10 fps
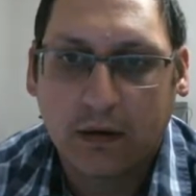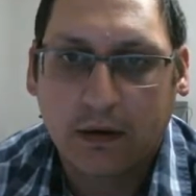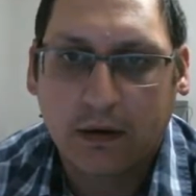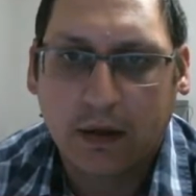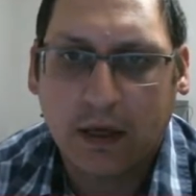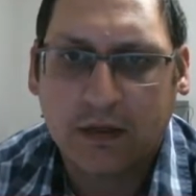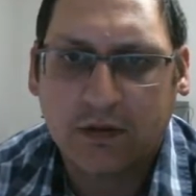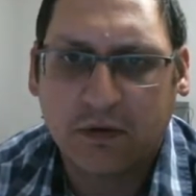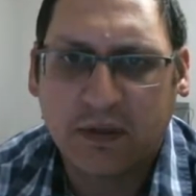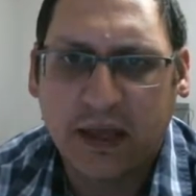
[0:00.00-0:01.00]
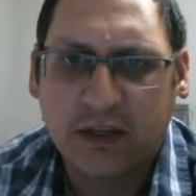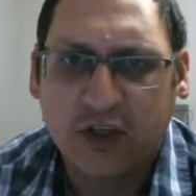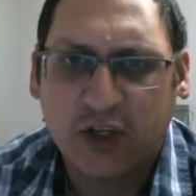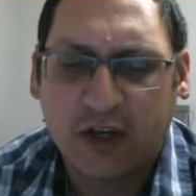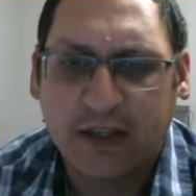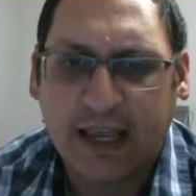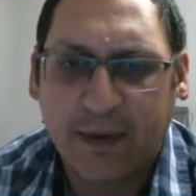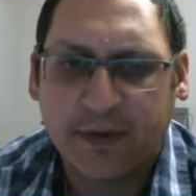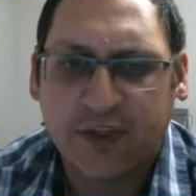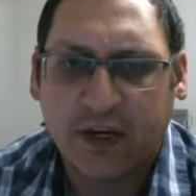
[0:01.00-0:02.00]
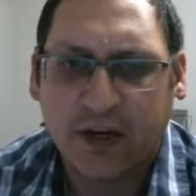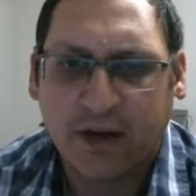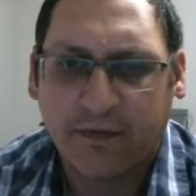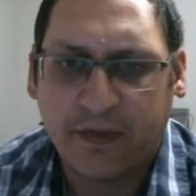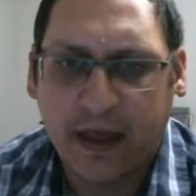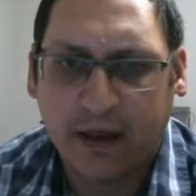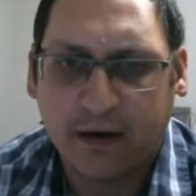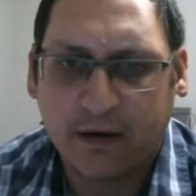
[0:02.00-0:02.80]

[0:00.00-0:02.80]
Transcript: Okay, so that should have damaged it enough that